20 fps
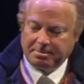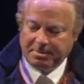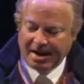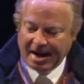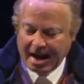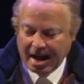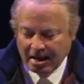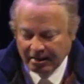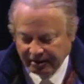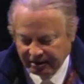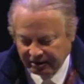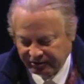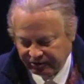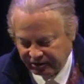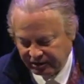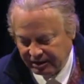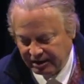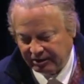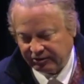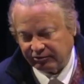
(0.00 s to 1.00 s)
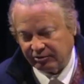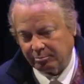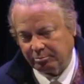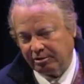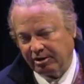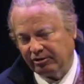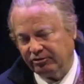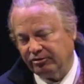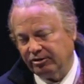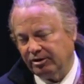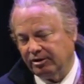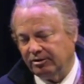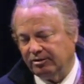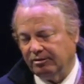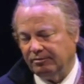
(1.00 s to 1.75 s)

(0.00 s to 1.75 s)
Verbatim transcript: policy as the President